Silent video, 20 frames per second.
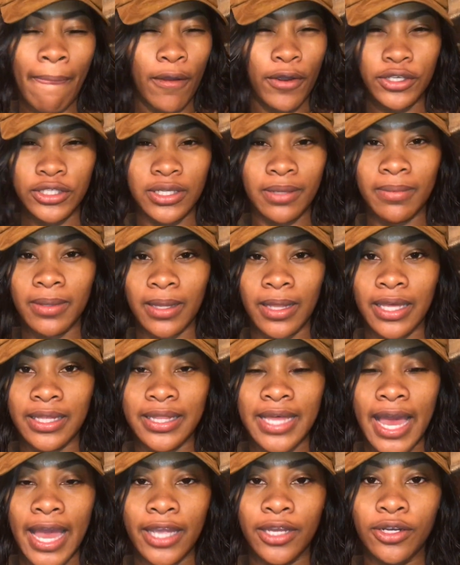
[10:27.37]
or something like
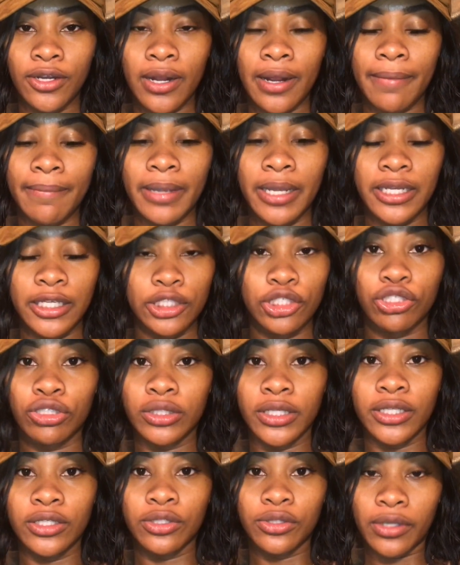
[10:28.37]
that, you know what I mean?
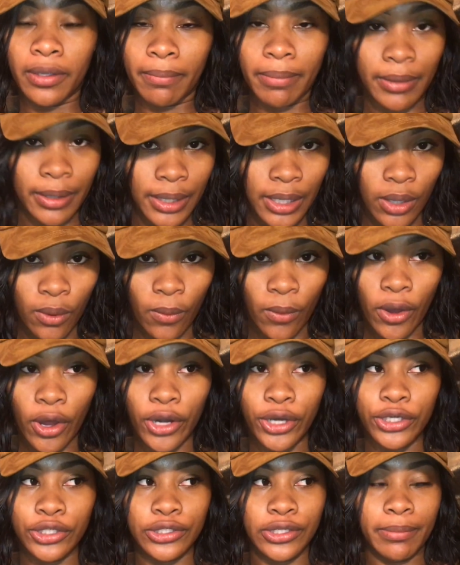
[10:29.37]
And drink plenty of
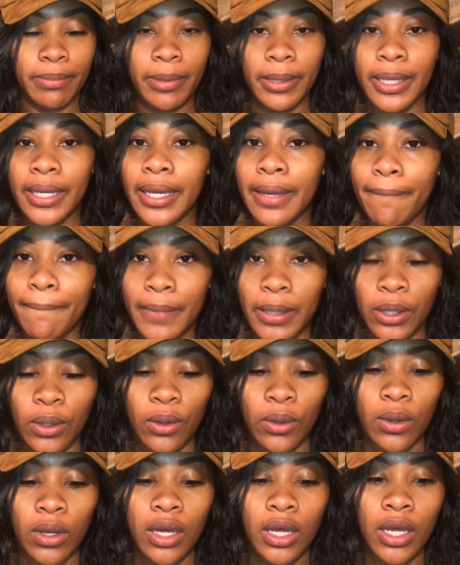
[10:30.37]
water, drink plenty of
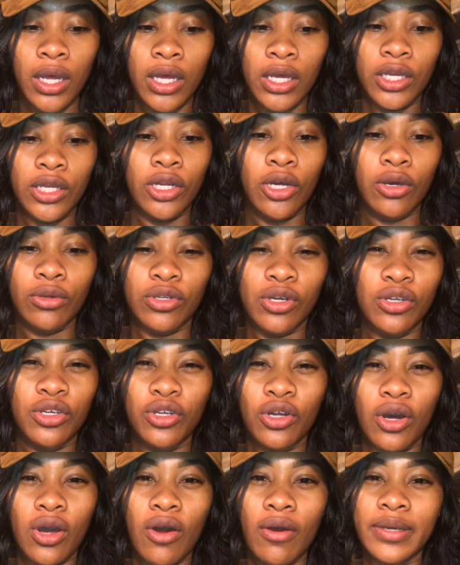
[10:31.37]
milk. You
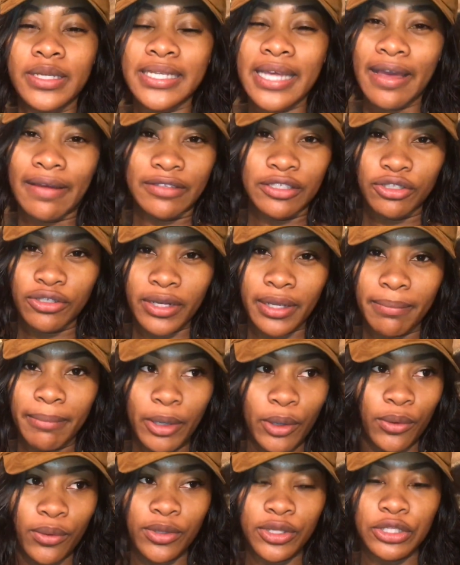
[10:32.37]
don't always have to drink
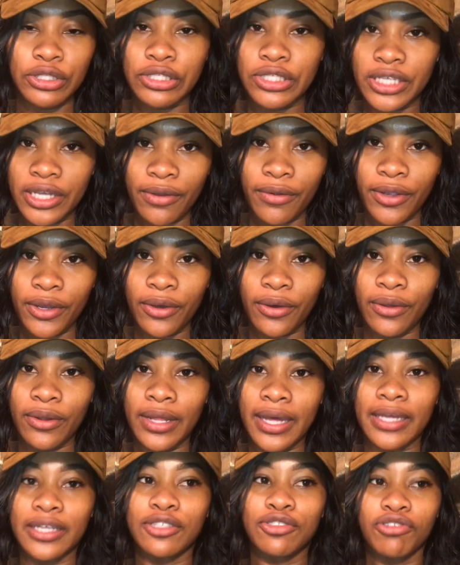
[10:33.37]
milk with your cereal.
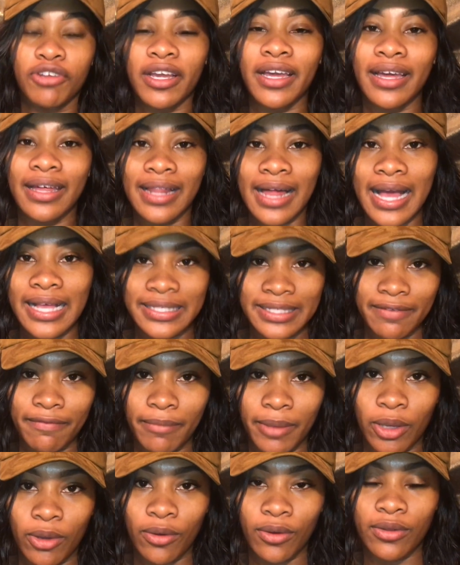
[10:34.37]
Like drink a glass of
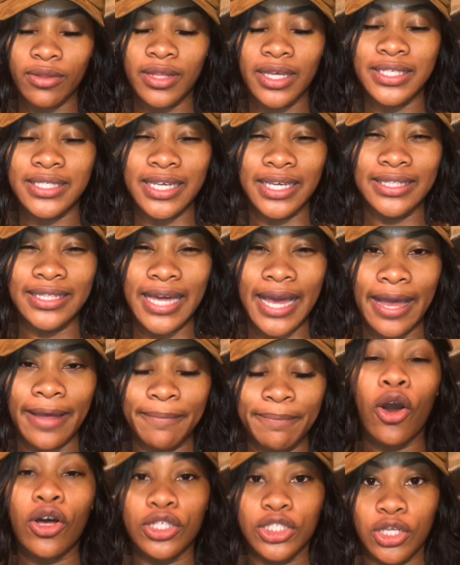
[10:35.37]
milk, things like that.
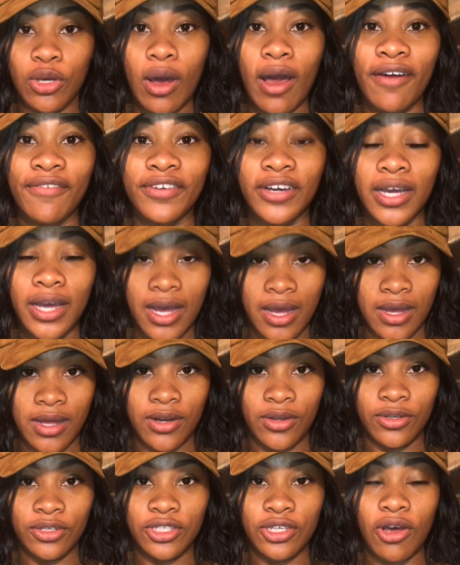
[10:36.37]
Also
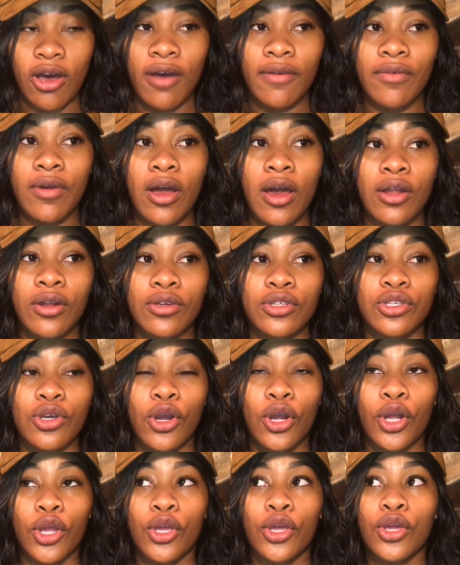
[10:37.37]
avocados. So avocados
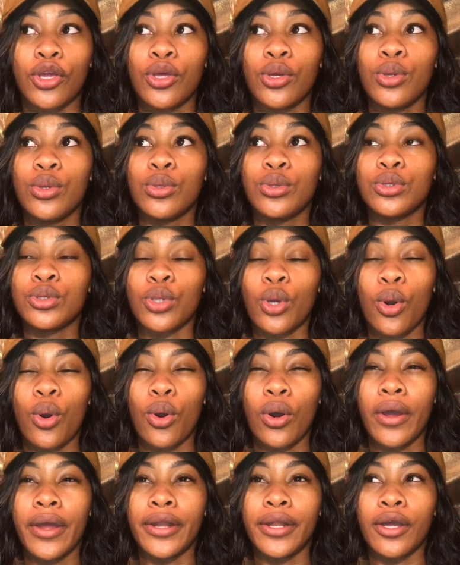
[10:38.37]
are huge
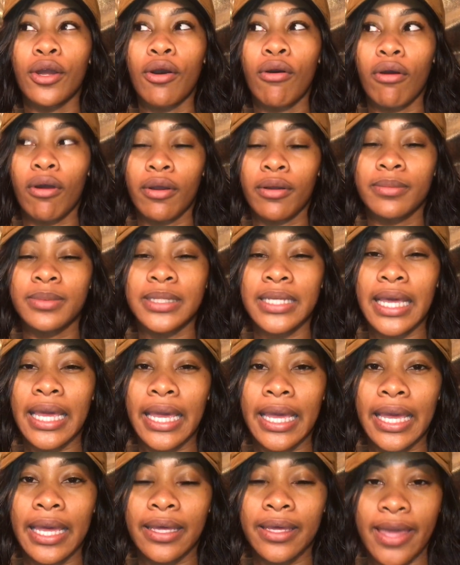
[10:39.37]
on carbs
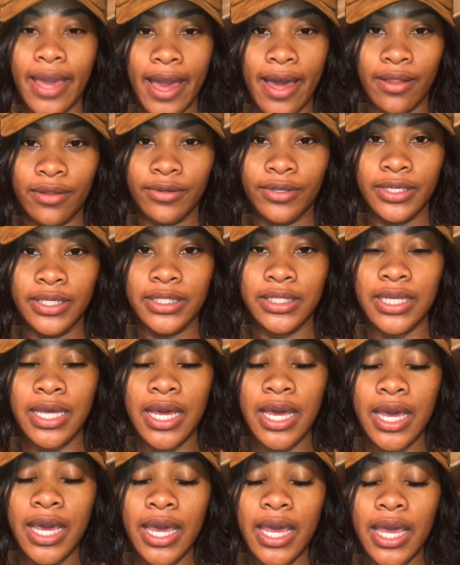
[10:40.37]
and calories,
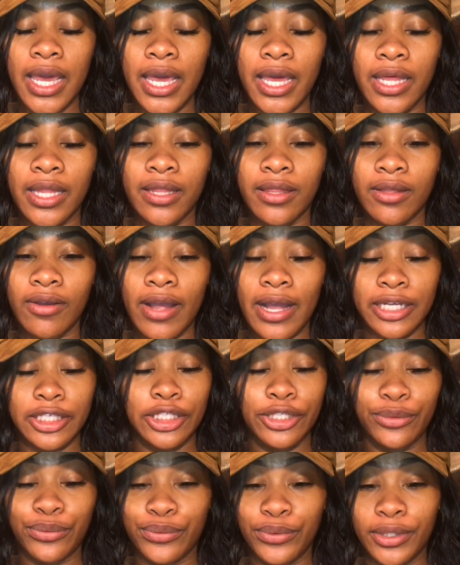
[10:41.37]
and they're
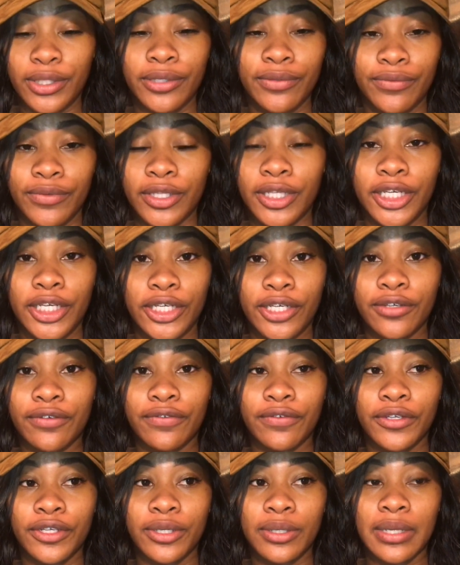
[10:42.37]
actually really, really good
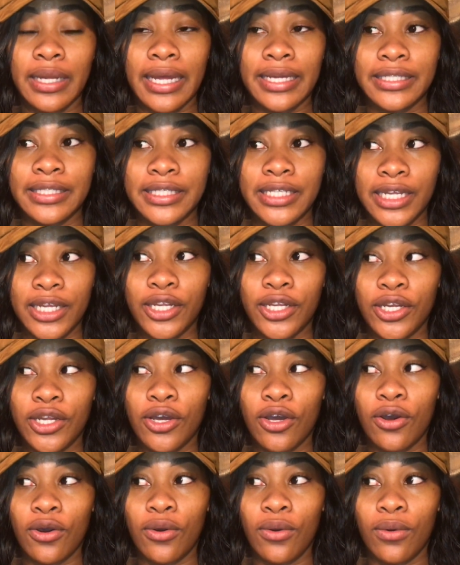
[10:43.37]
for you. And I didn't
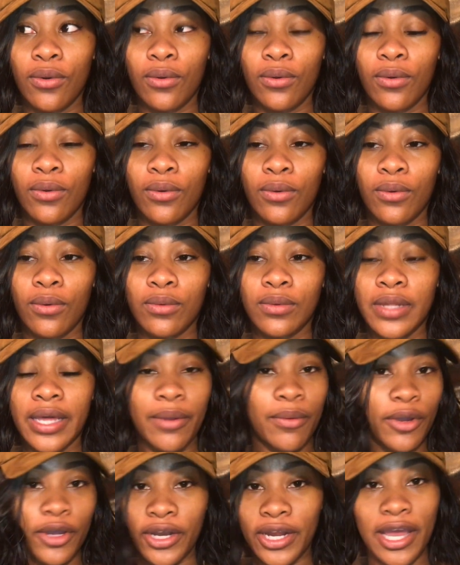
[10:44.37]
know
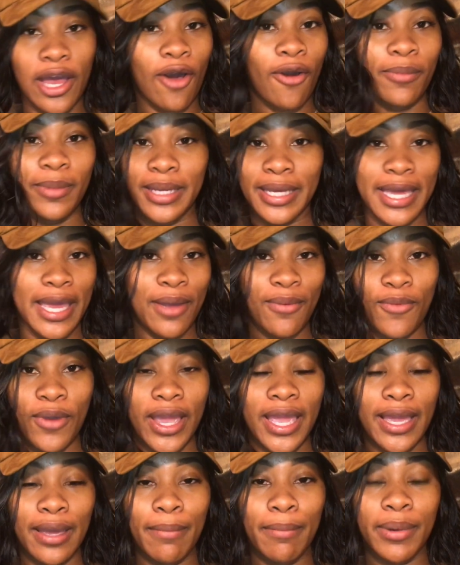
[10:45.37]
they were going to help me gain
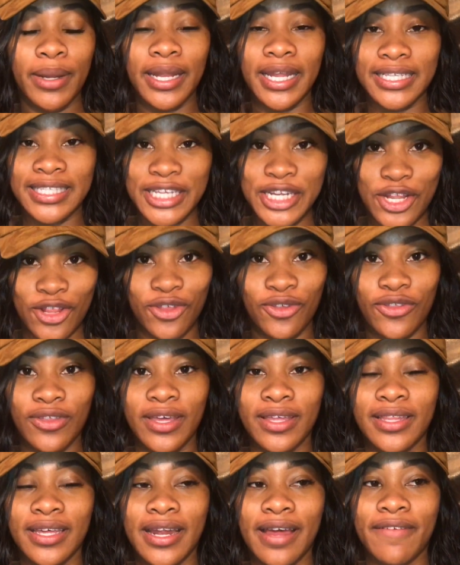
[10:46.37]
weight, but that's another
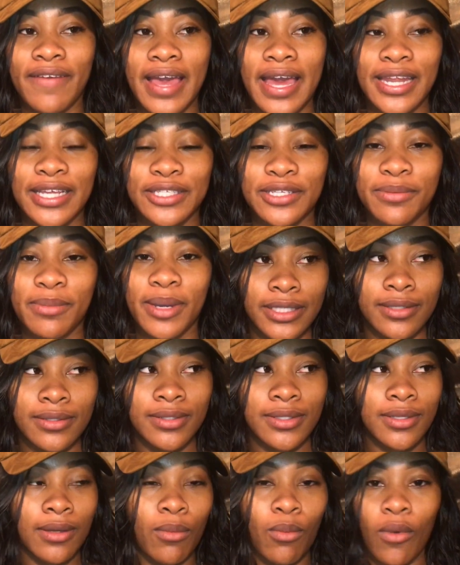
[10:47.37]
thing that I've added to my
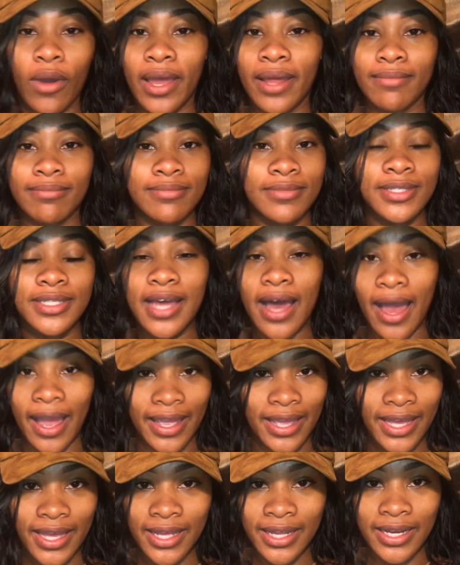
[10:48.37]
somewhat
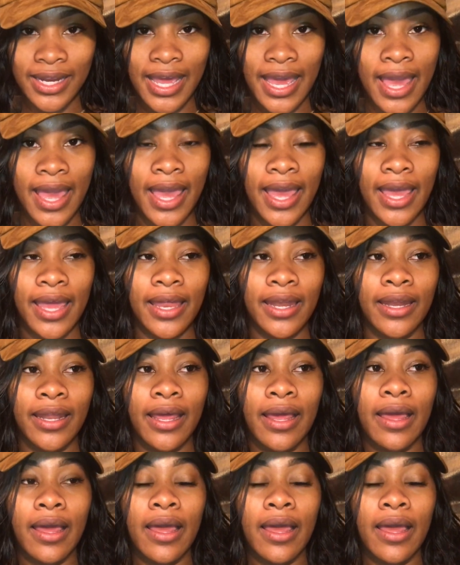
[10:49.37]
diet, and